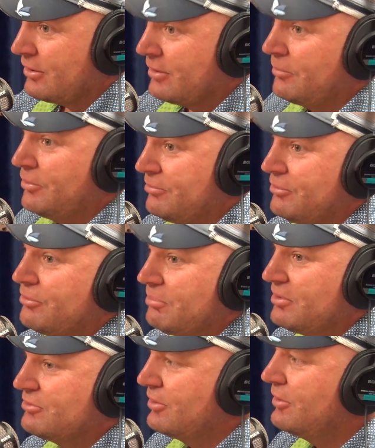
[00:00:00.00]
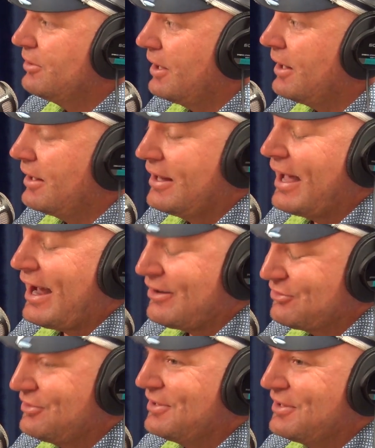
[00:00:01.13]
like, "Oh, move forward, please, sir." And he
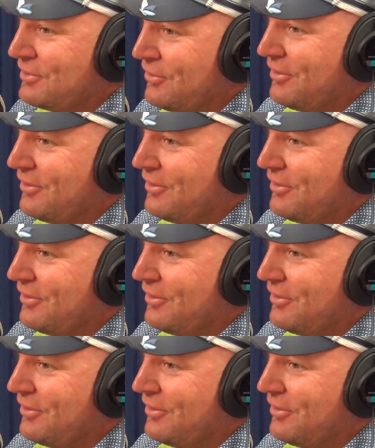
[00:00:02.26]
actually